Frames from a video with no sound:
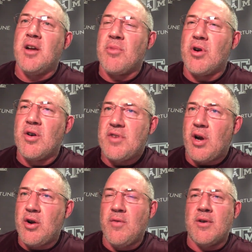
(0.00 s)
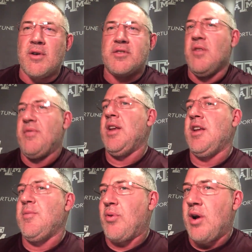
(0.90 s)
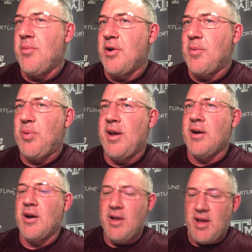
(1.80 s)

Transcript: number of turnovers of any perimeter player